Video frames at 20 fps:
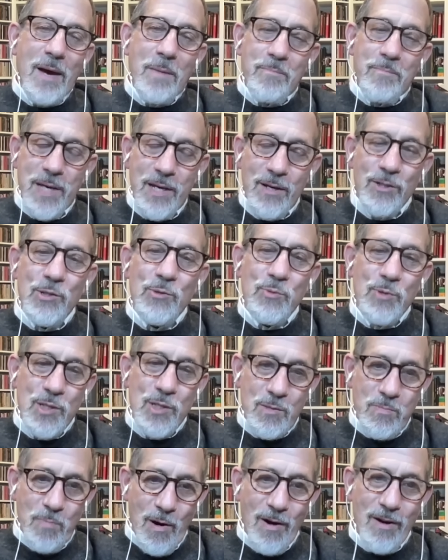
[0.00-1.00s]
Pierce was
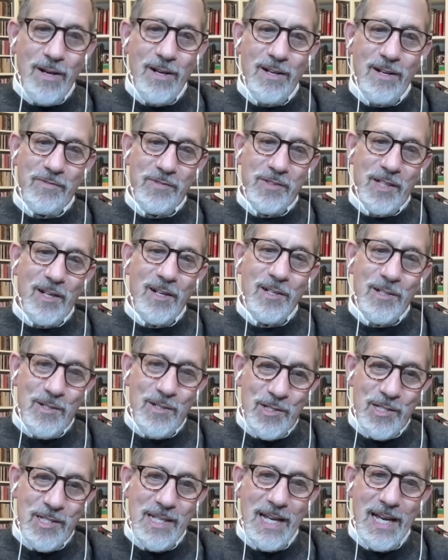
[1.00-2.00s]
smart enough to
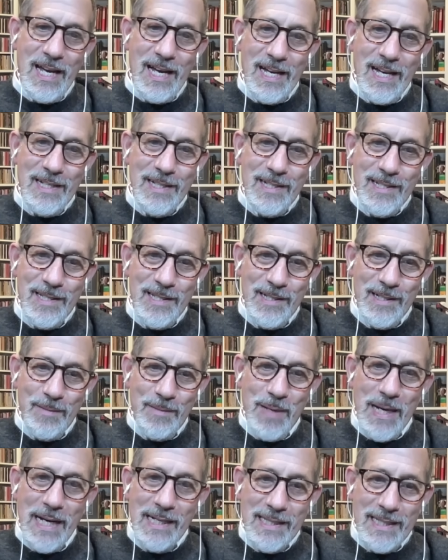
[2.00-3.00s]
understand
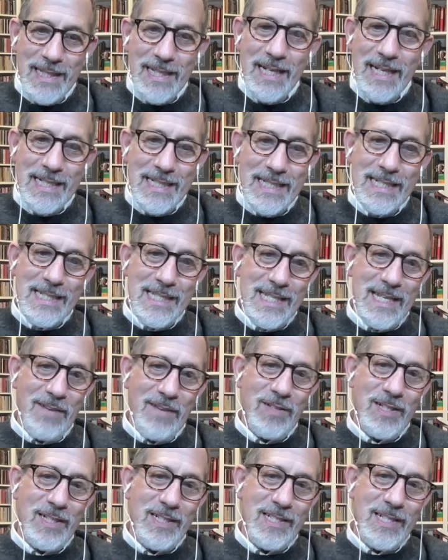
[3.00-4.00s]
back in the
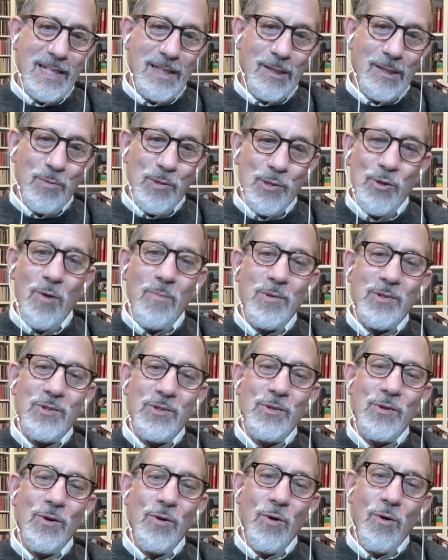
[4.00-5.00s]
1970s that there
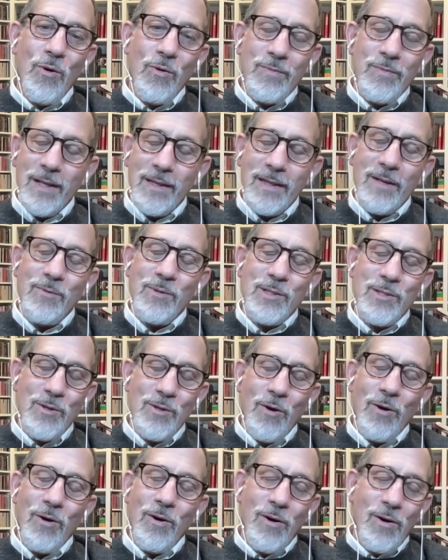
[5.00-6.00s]
was
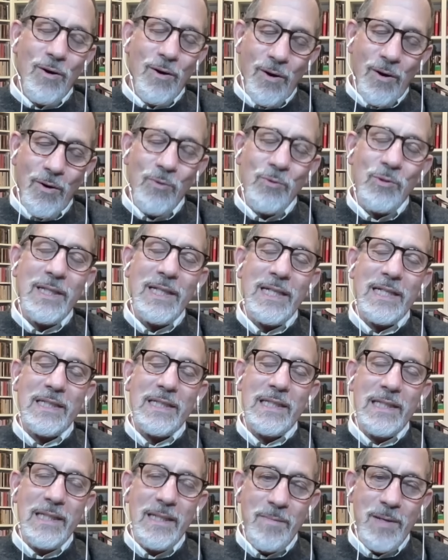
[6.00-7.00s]
only a
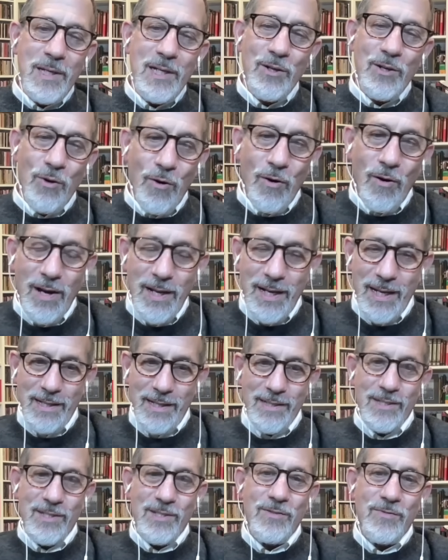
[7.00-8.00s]
limited
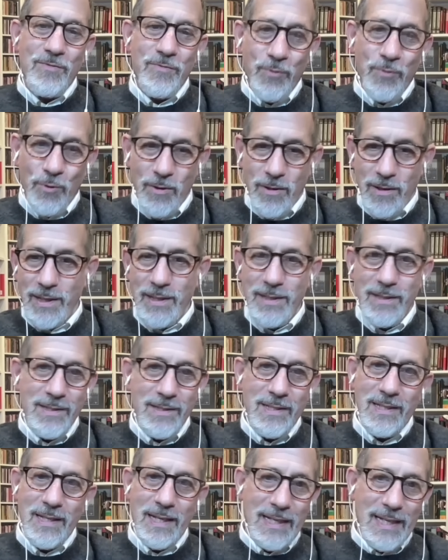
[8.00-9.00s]
audience for
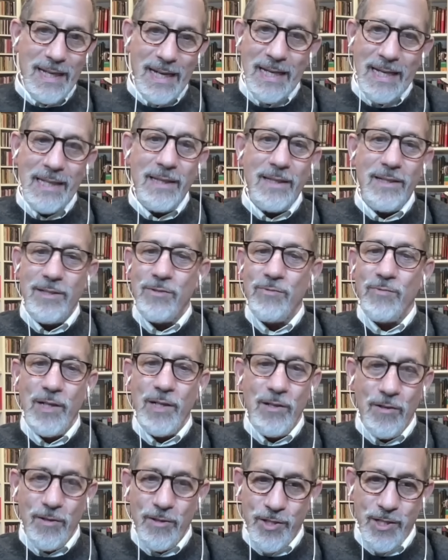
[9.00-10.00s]
his endless
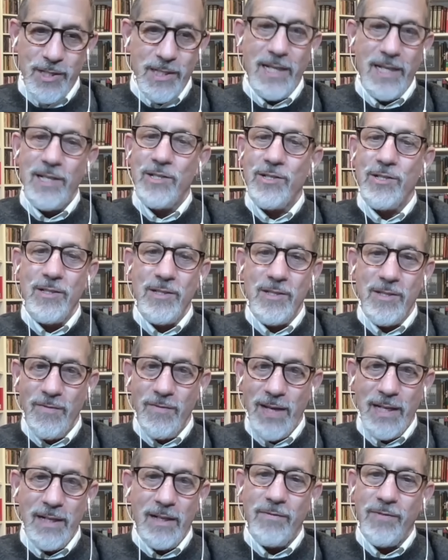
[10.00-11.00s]
regurgitations of
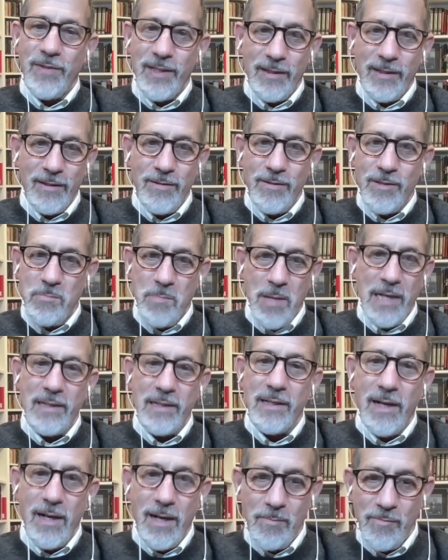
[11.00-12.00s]
Adolf Hitler's
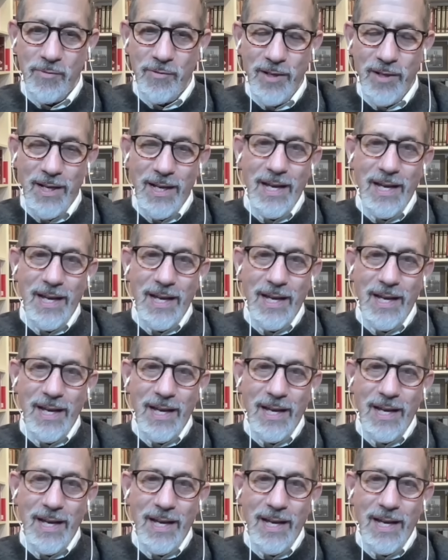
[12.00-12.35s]
Mein Kampf.